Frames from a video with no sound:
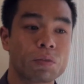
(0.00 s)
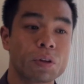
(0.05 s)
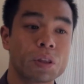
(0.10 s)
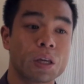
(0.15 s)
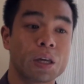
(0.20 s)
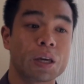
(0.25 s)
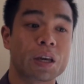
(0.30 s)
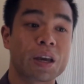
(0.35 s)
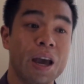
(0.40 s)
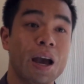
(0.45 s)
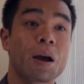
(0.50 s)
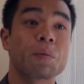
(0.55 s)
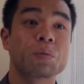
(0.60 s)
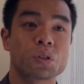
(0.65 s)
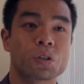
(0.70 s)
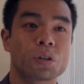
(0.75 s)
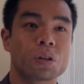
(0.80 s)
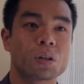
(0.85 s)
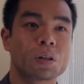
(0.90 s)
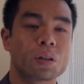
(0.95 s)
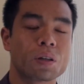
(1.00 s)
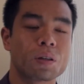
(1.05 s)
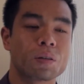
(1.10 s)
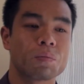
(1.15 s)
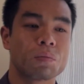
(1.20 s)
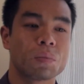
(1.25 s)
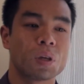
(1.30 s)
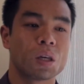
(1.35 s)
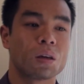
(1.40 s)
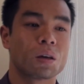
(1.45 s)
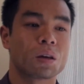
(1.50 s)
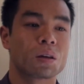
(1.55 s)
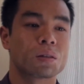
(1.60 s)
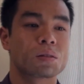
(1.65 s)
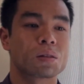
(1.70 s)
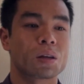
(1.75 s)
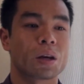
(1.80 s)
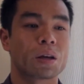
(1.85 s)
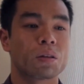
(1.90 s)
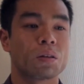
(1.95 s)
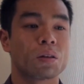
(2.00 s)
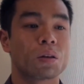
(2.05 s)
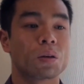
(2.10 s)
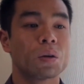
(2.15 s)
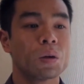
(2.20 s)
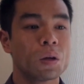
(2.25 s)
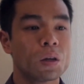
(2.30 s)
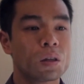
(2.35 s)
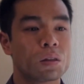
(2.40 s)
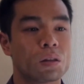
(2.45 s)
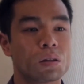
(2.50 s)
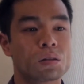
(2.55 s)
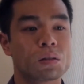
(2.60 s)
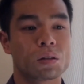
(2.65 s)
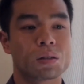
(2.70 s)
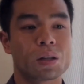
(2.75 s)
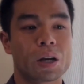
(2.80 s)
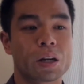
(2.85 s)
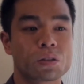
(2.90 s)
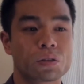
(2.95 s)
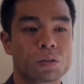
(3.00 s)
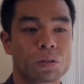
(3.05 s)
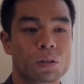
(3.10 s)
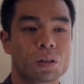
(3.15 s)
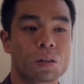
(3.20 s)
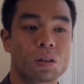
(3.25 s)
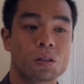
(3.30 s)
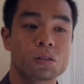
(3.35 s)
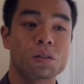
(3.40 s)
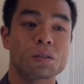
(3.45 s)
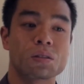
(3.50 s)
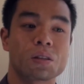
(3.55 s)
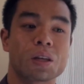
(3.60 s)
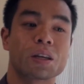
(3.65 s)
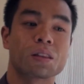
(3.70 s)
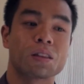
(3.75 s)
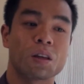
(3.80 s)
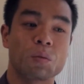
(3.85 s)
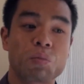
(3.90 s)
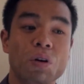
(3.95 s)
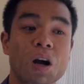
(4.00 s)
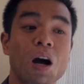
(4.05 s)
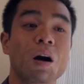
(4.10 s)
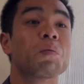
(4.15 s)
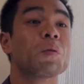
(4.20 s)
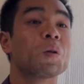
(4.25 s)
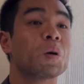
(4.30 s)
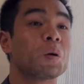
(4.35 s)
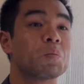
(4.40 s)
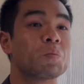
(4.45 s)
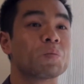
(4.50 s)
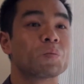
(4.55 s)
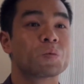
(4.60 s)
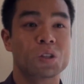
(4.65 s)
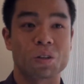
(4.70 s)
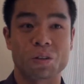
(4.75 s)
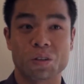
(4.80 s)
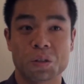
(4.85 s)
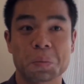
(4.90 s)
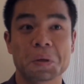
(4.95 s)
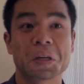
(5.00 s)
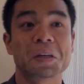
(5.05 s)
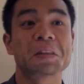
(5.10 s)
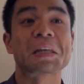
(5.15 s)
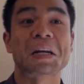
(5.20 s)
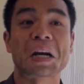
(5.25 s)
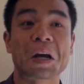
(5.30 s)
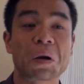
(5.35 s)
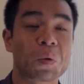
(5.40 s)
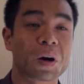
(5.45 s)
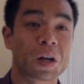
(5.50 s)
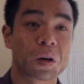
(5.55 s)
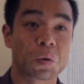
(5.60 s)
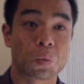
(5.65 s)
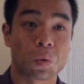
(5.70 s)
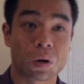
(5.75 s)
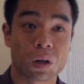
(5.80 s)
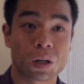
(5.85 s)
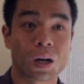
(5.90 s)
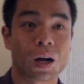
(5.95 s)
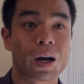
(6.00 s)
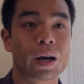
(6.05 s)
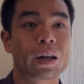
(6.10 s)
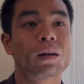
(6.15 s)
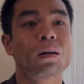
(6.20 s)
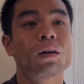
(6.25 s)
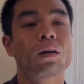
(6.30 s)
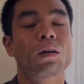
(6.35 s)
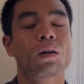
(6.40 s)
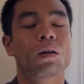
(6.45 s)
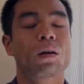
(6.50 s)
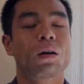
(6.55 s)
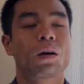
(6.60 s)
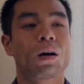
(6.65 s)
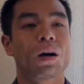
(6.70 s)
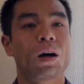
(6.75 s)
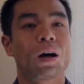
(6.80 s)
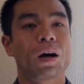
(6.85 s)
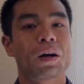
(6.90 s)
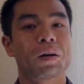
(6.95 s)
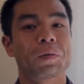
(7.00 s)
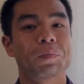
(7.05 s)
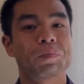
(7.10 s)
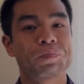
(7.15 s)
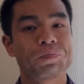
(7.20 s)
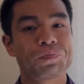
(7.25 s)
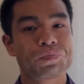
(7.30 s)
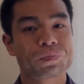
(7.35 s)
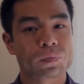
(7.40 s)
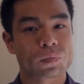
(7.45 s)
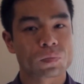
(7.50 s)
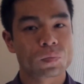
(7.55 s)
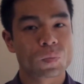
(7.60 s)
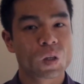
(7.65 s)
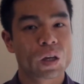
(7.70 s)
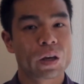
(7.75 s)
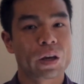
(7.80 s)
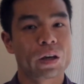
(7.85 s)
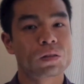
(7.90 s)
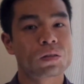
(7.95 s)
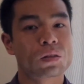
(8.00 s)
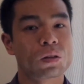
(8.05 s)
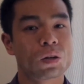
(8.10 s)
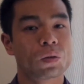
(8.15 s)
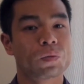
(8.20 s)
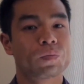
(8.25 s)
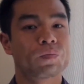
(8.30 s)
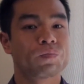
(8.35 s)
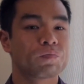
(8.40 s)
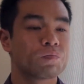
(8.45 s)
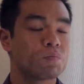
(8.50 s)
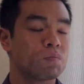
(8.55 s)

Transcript: really captured me and said, you know, this is actually, this is like the problem, so to speak, that I want to work on. Um, and so,